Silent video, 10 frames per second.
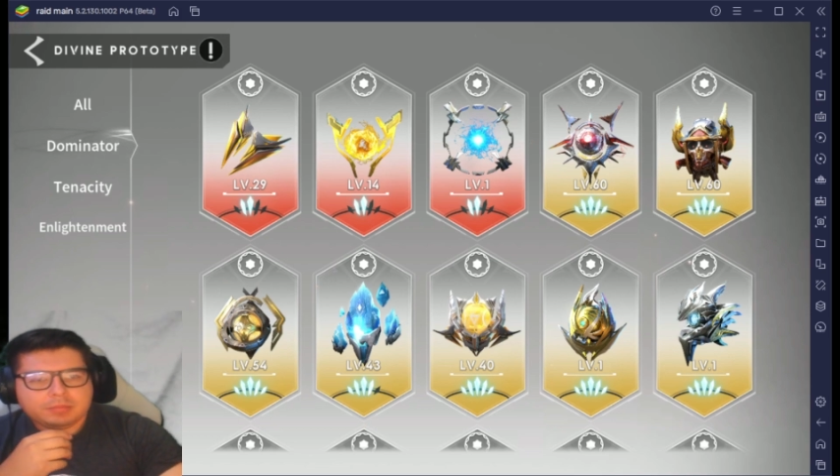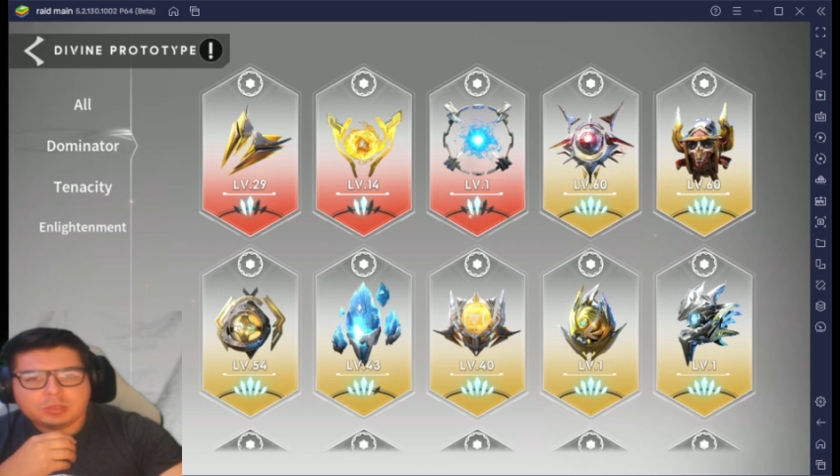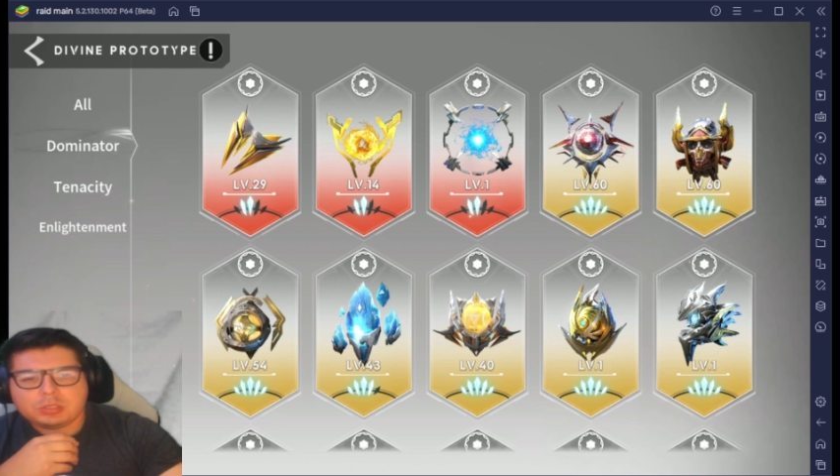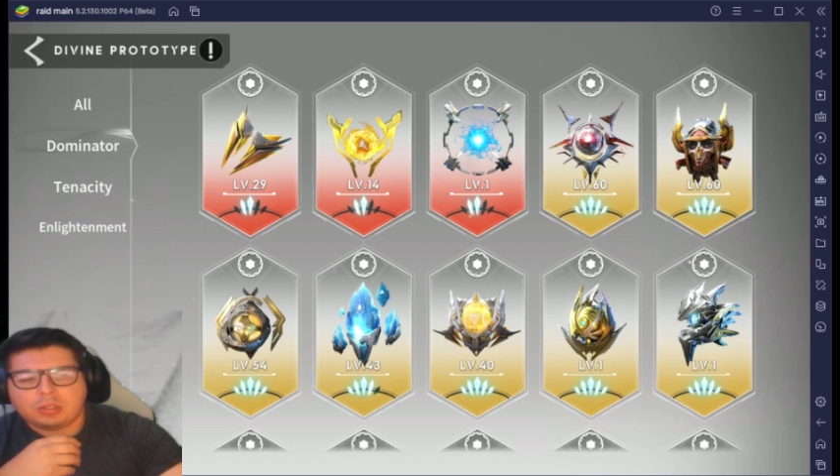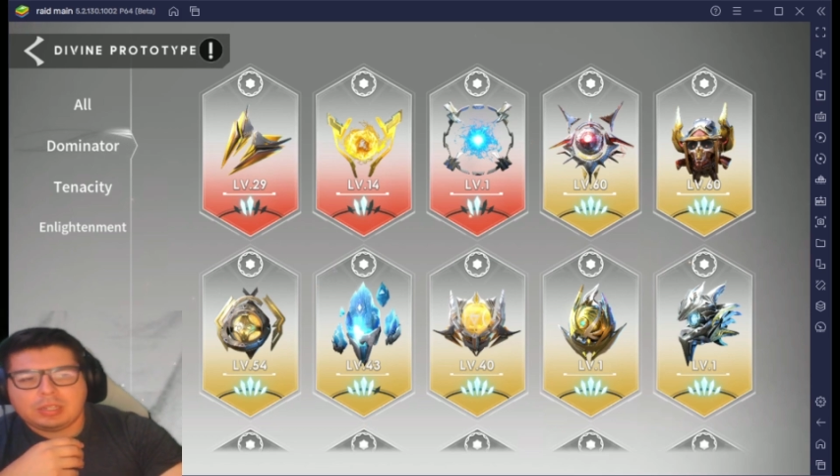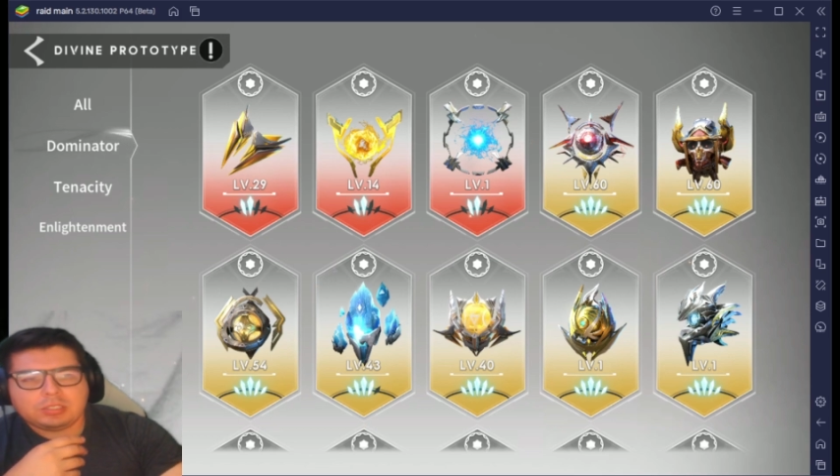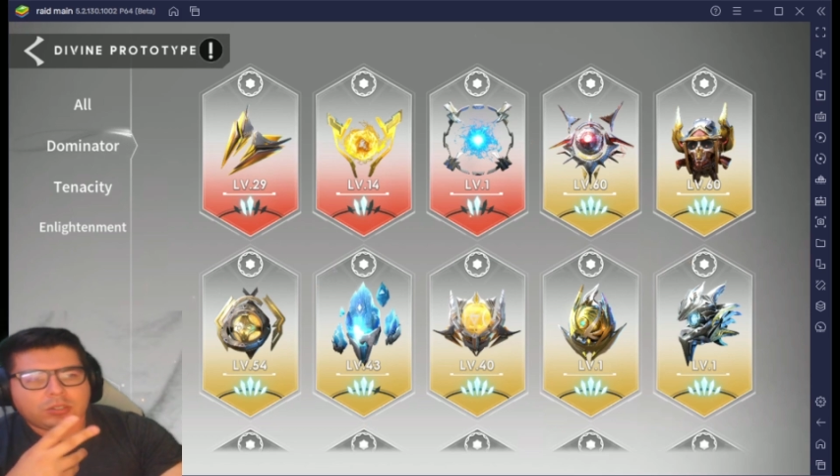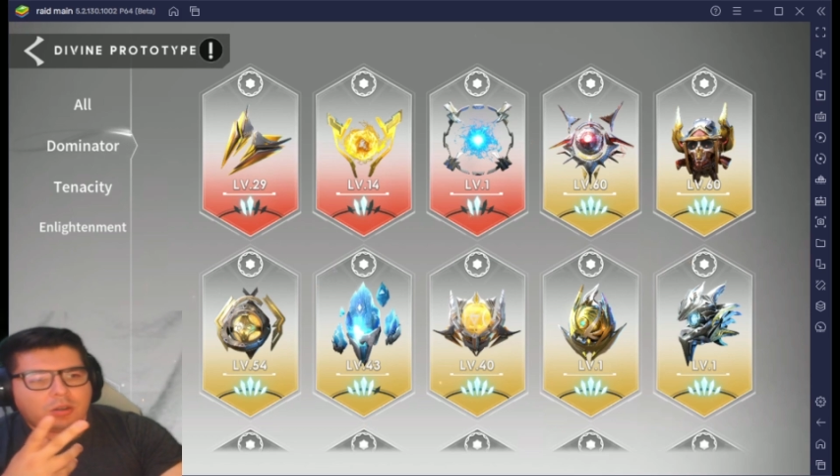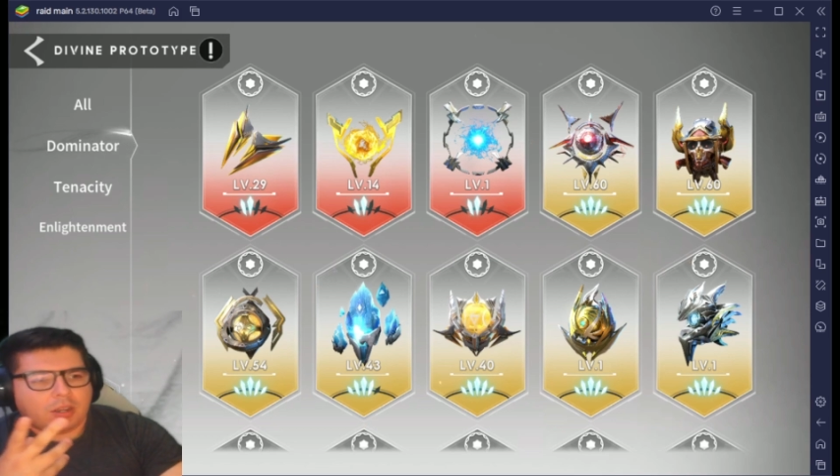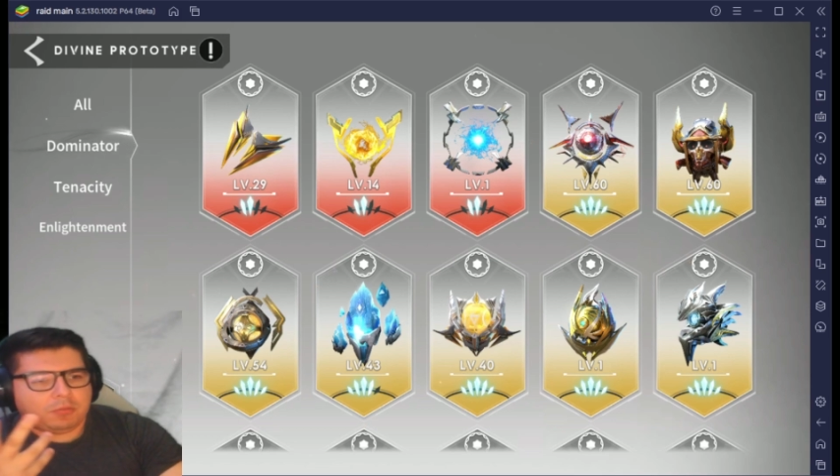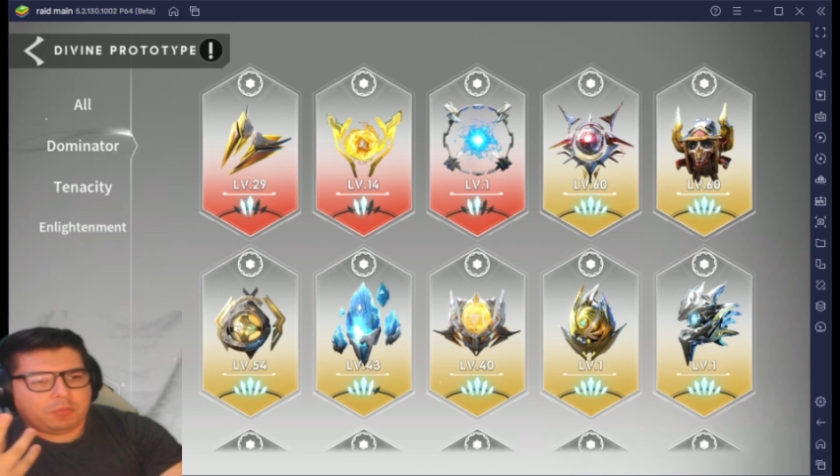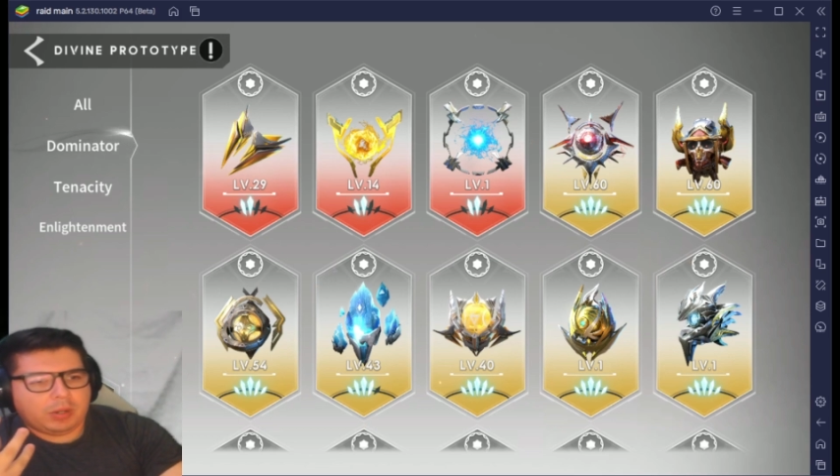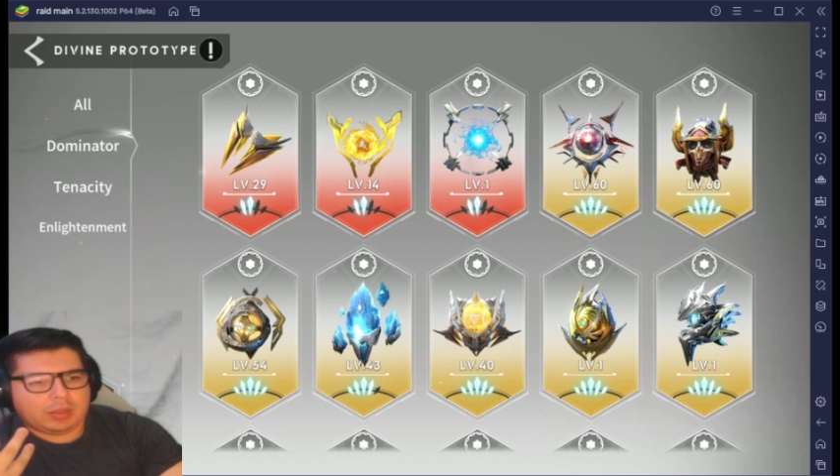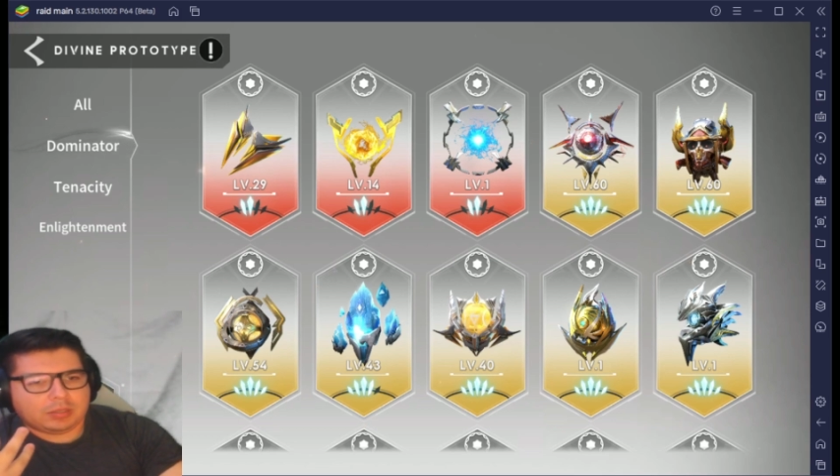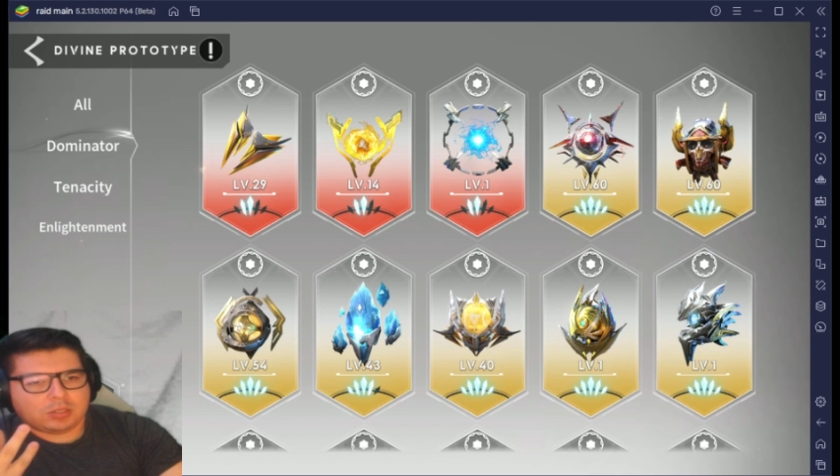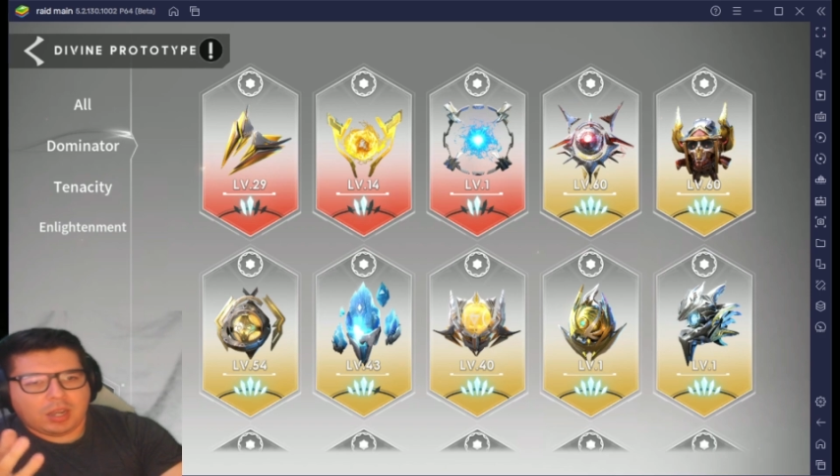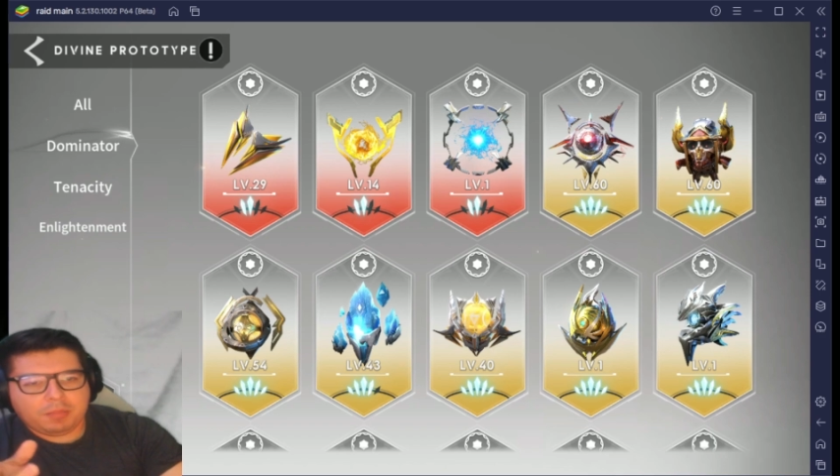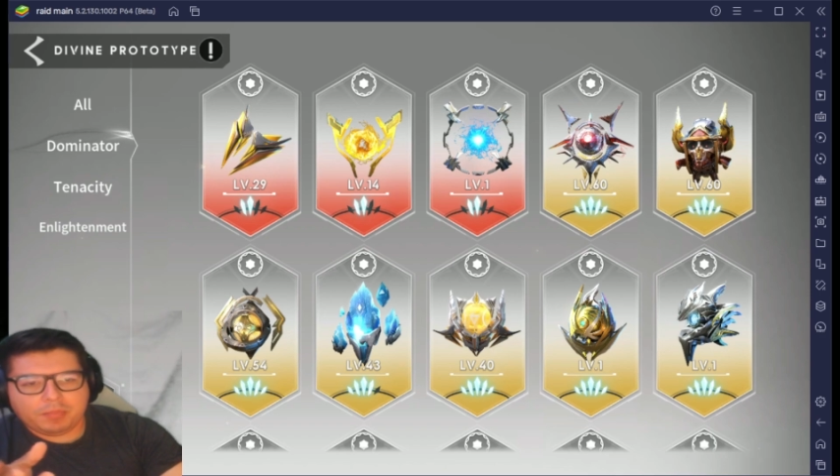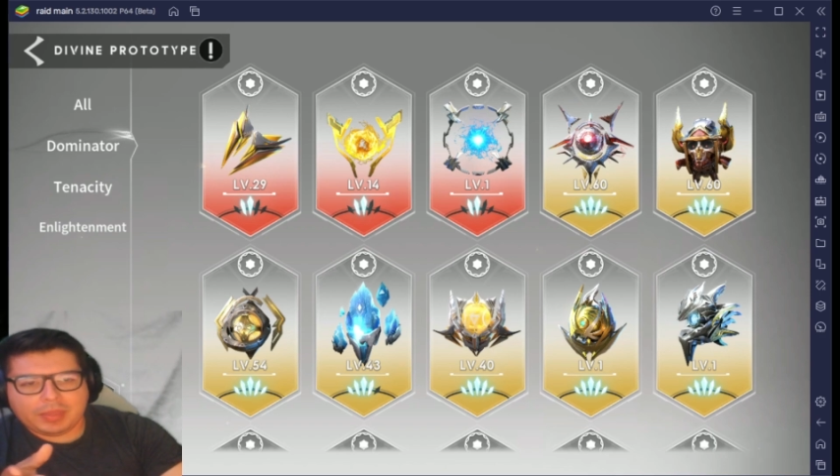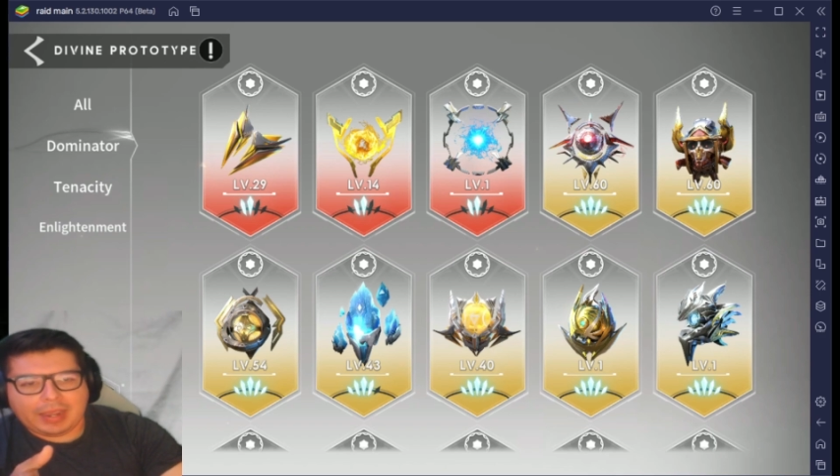So let's start off with the top.